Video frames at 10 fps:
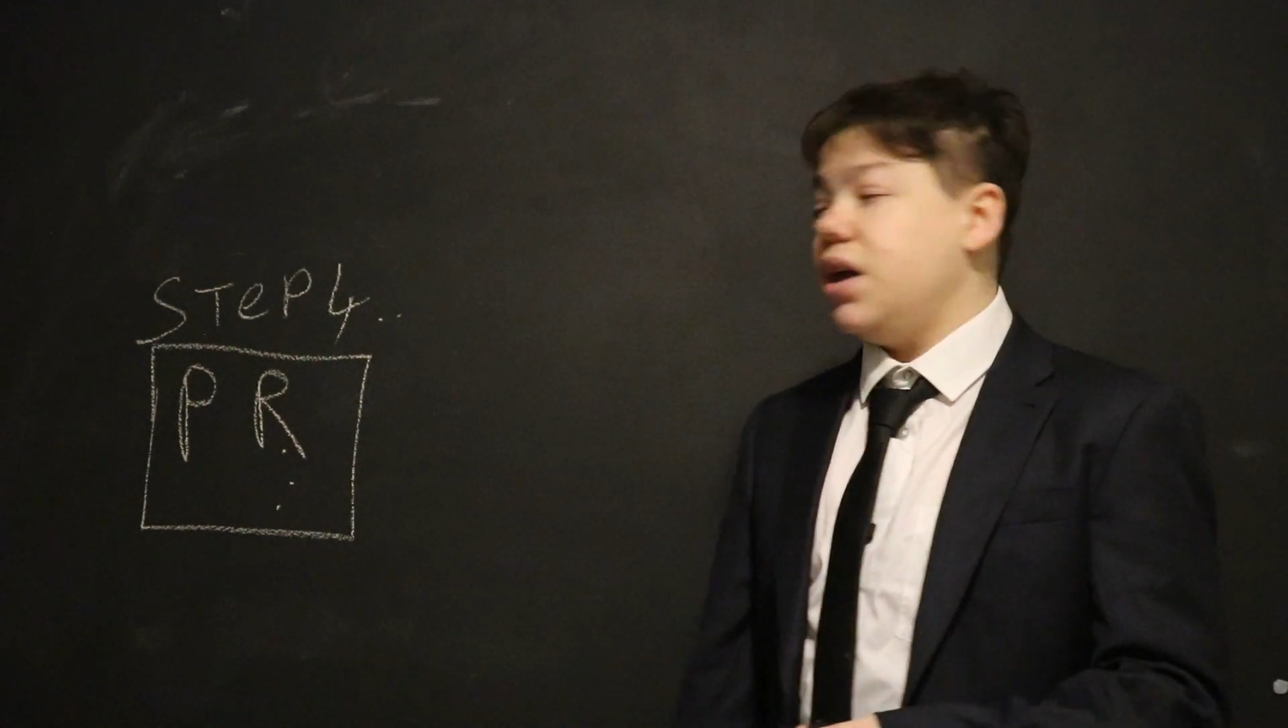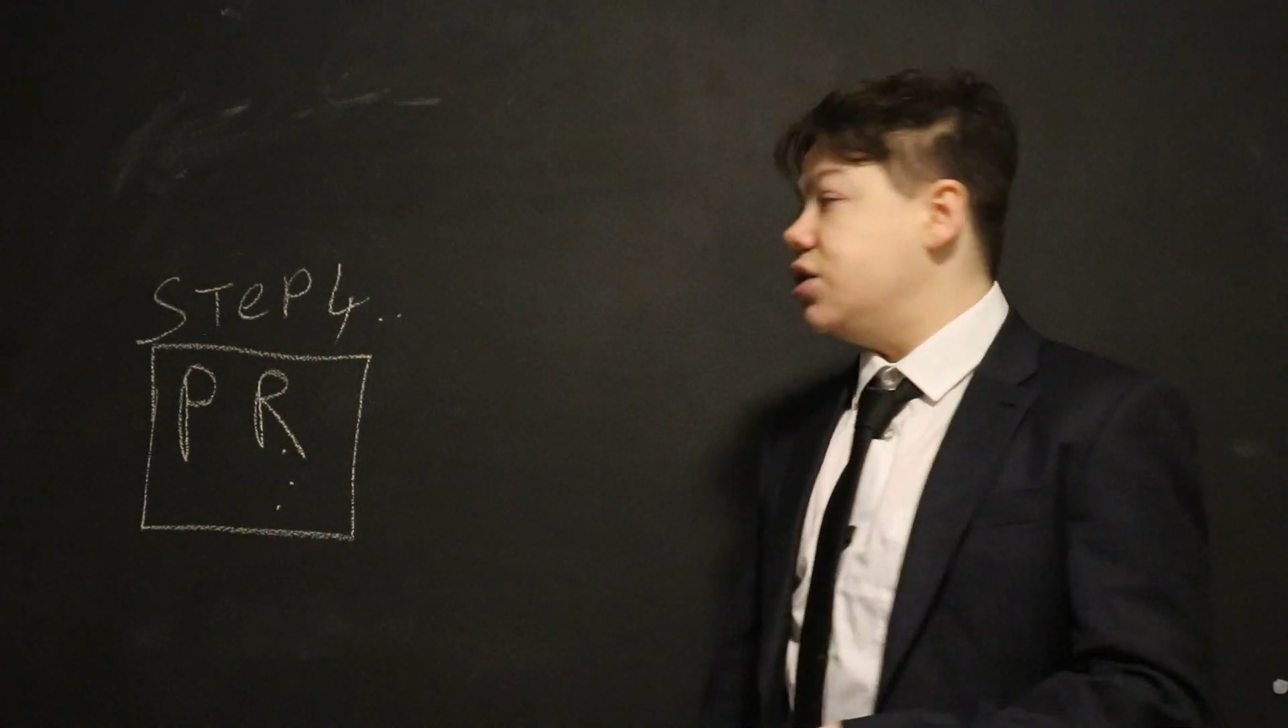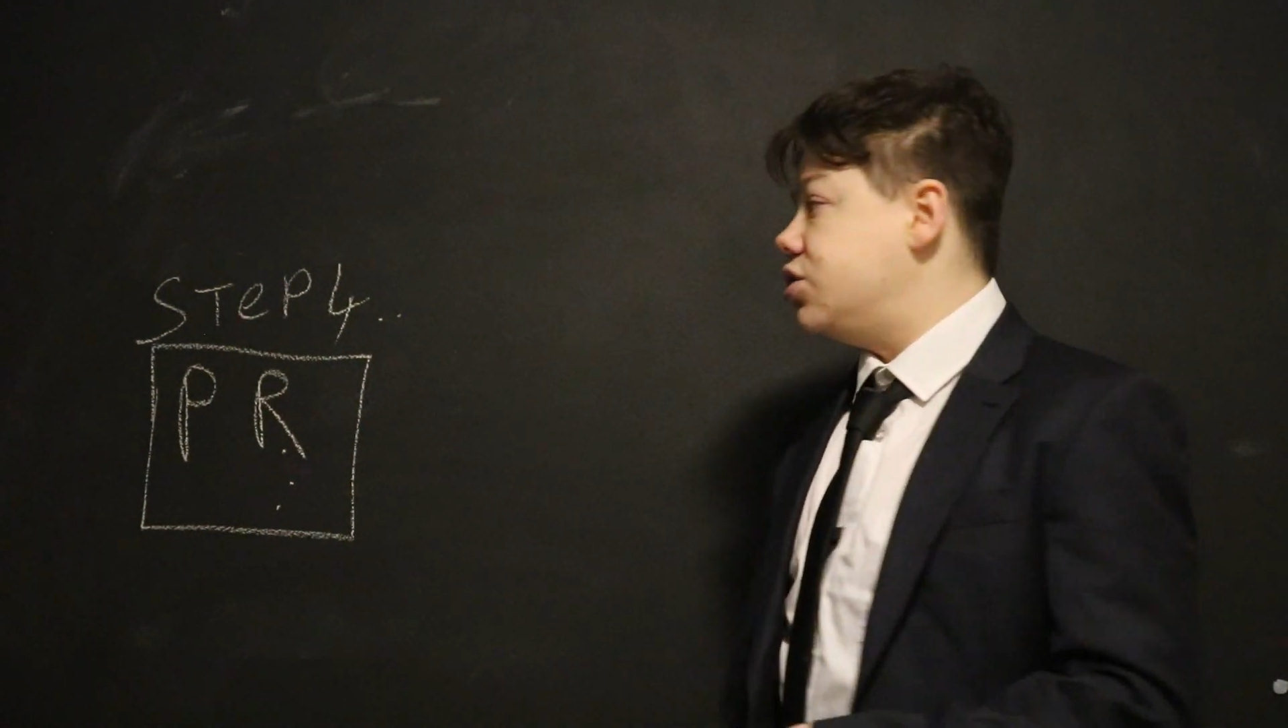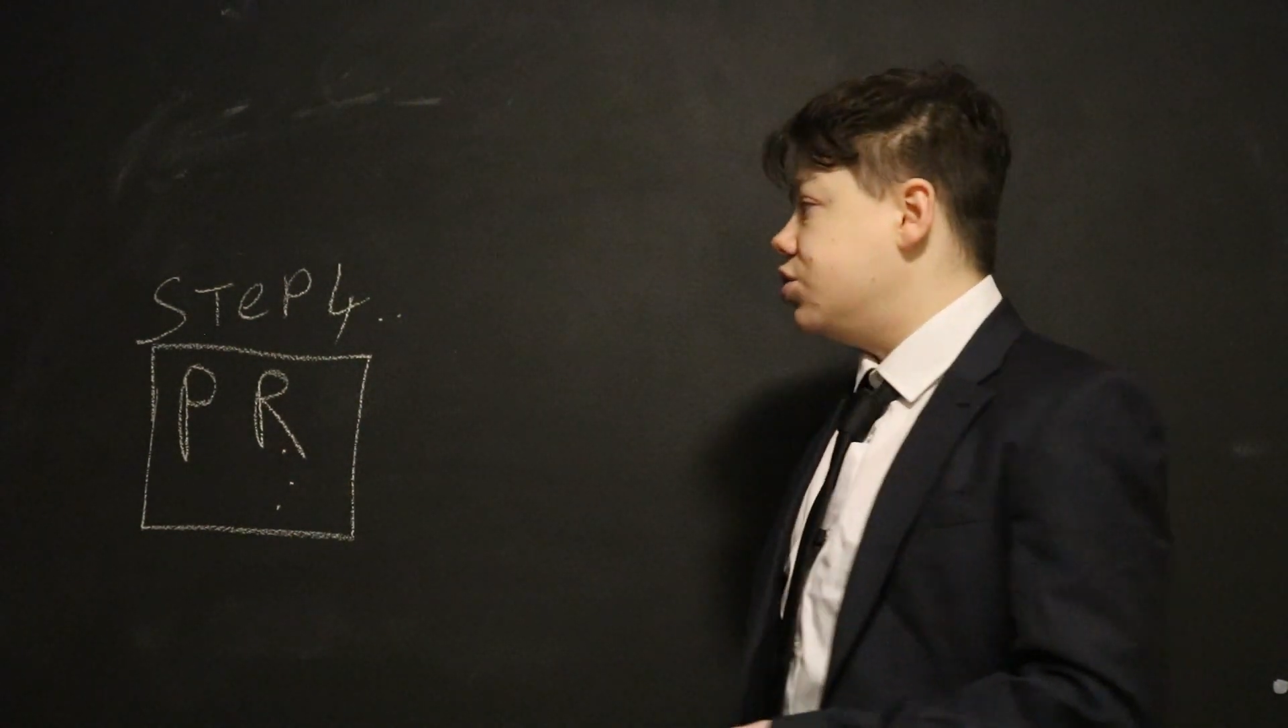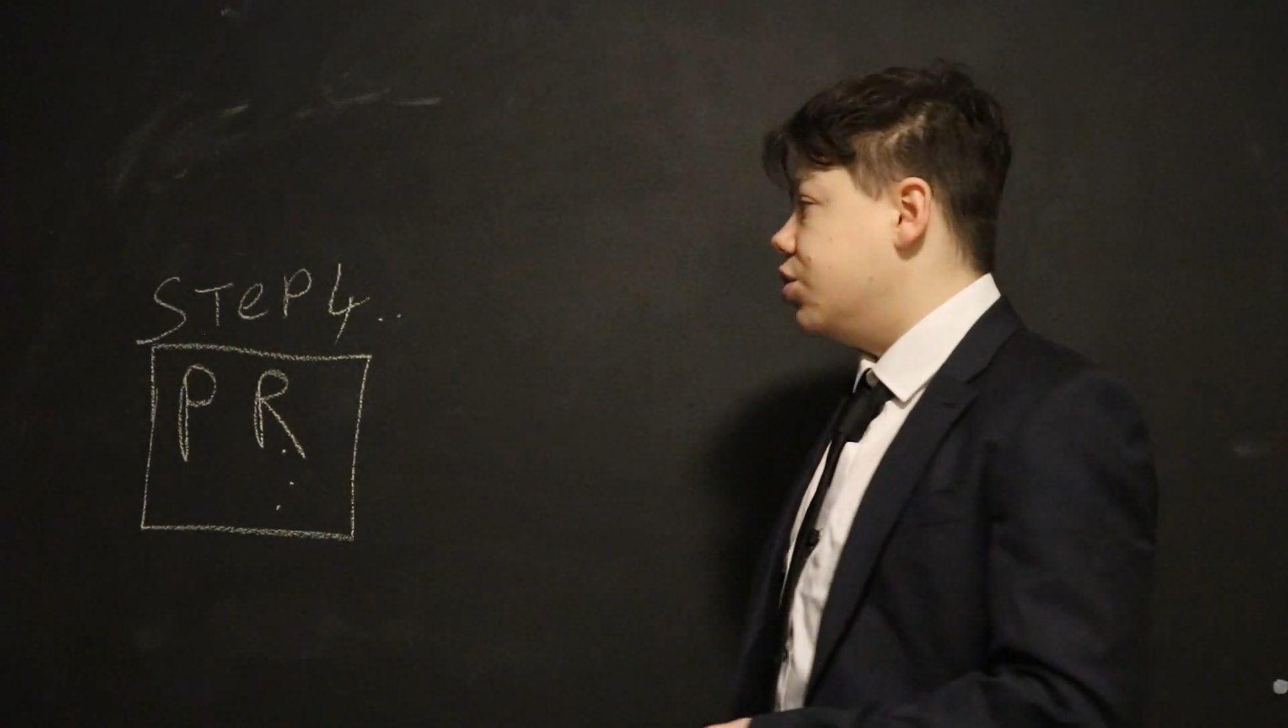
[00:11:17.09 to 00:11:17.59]

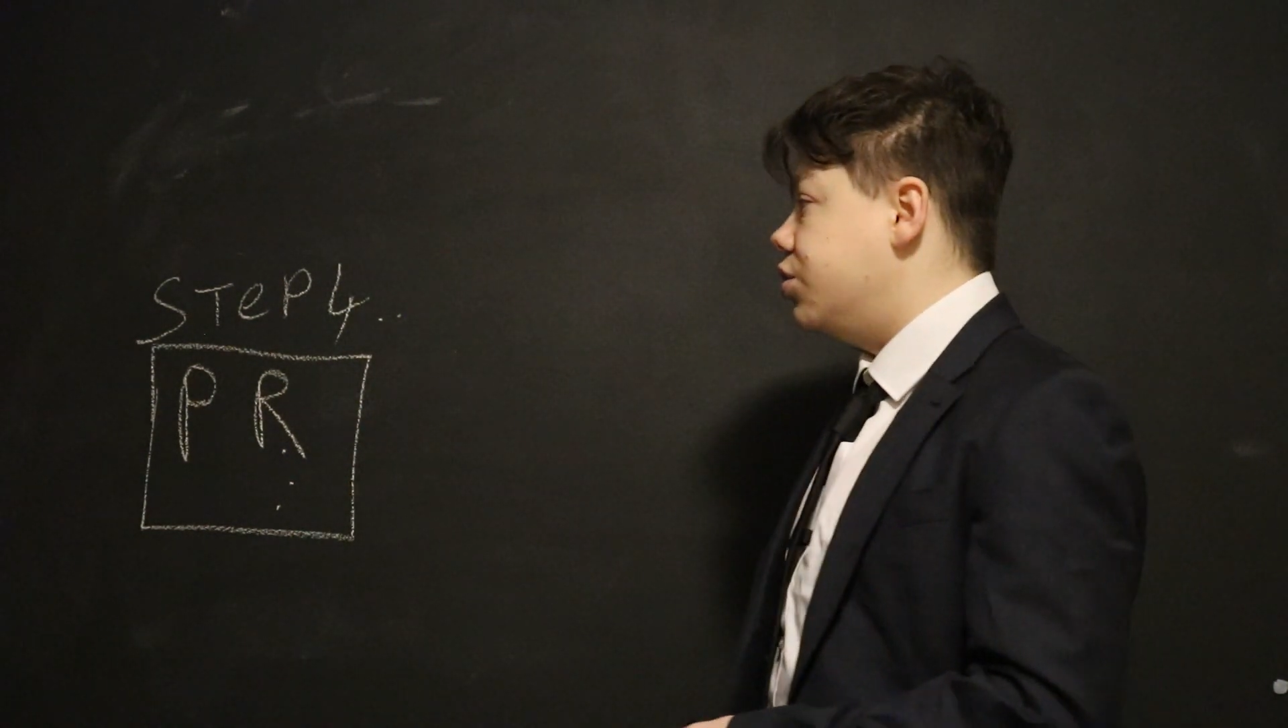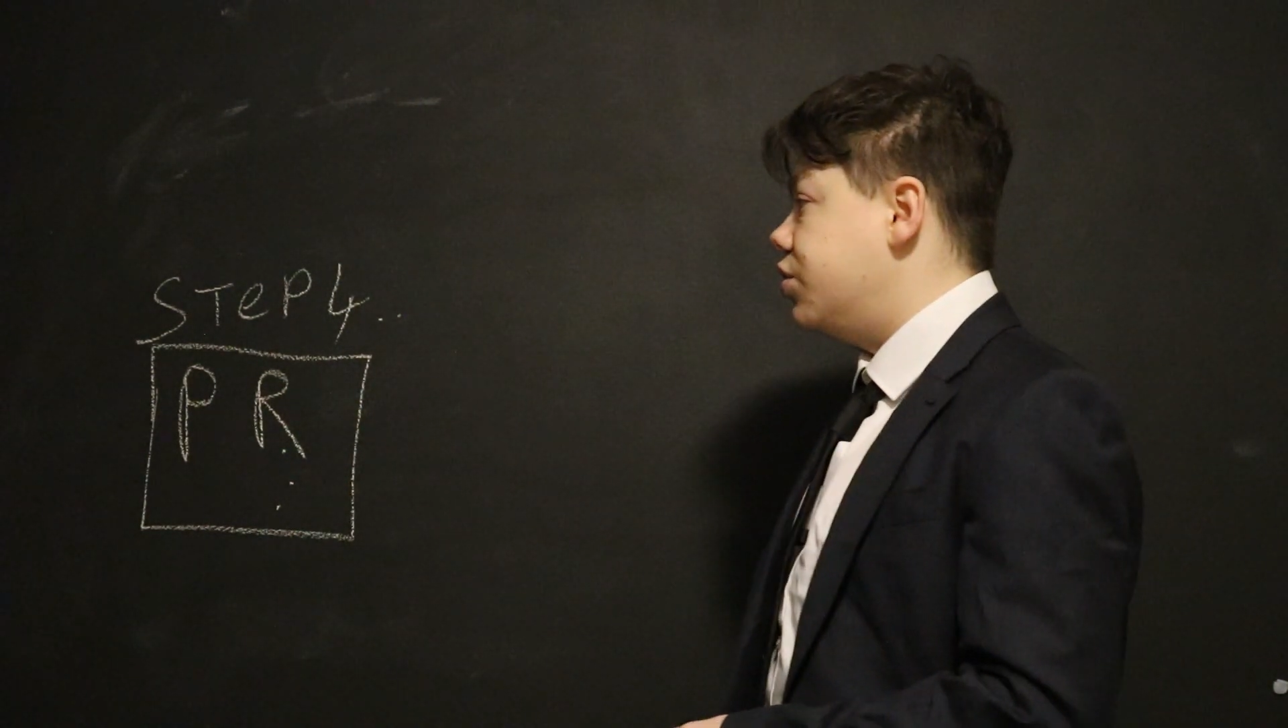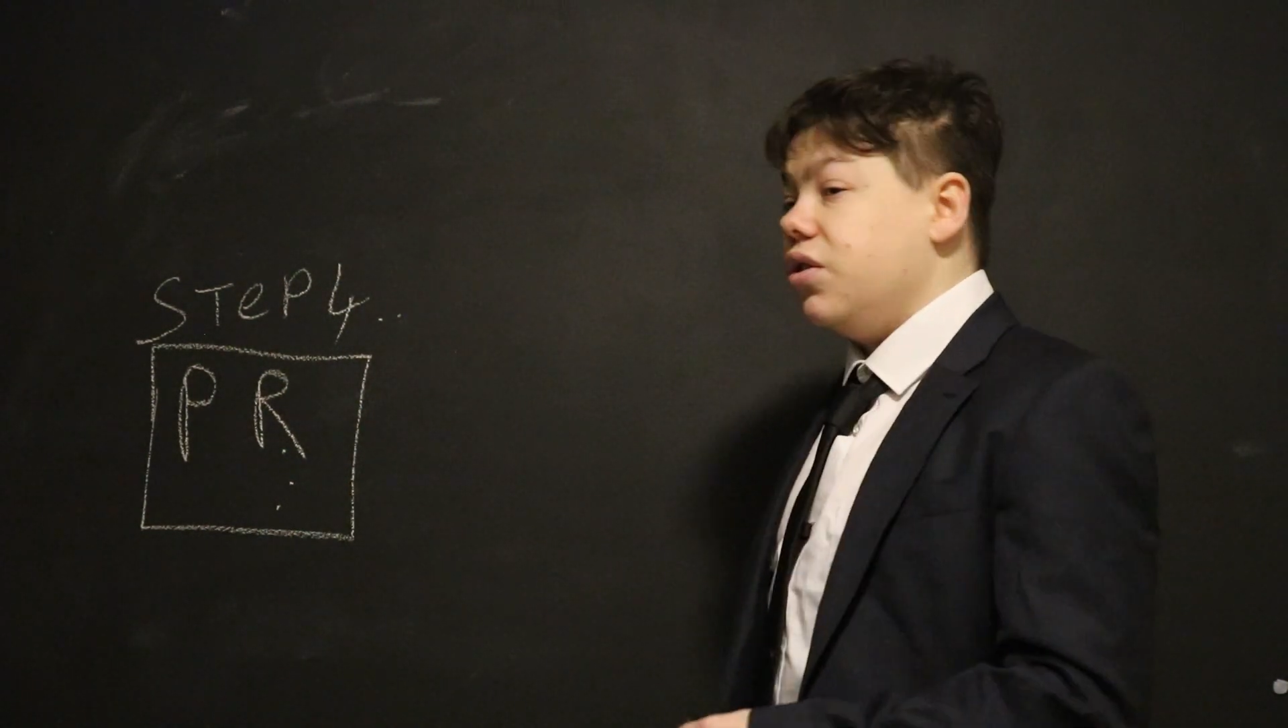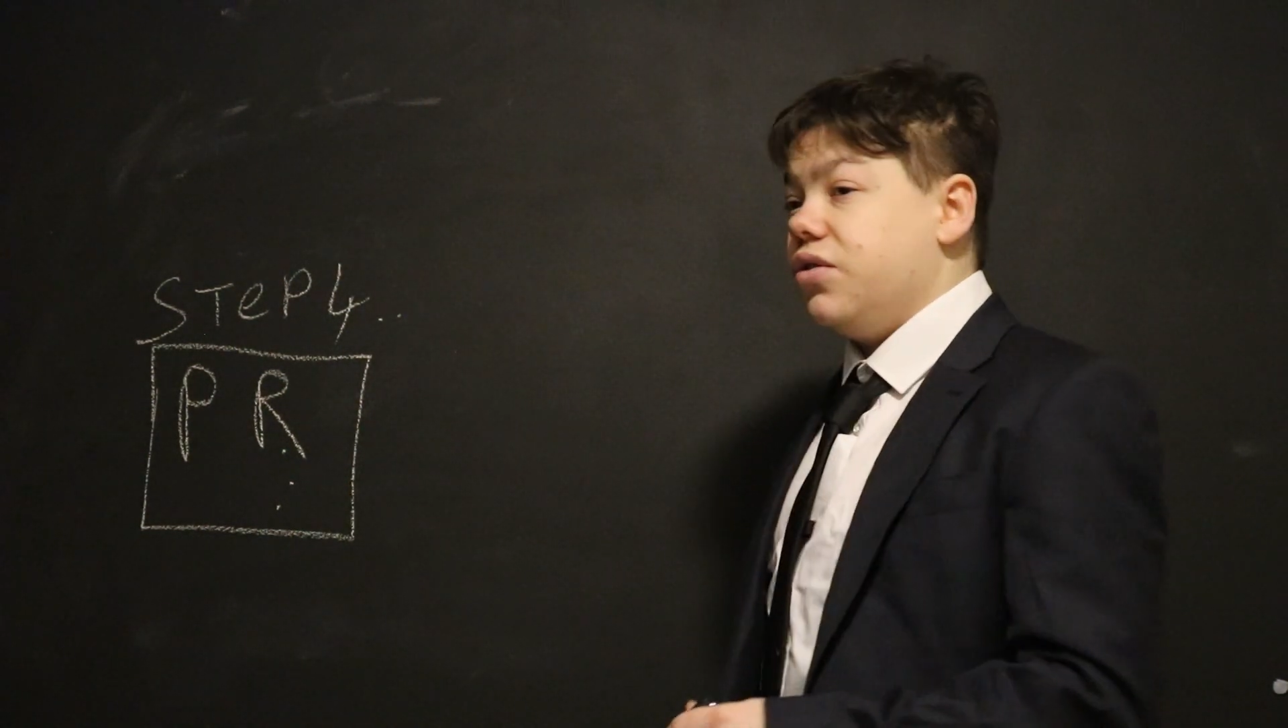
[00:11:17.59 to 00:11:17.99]
it should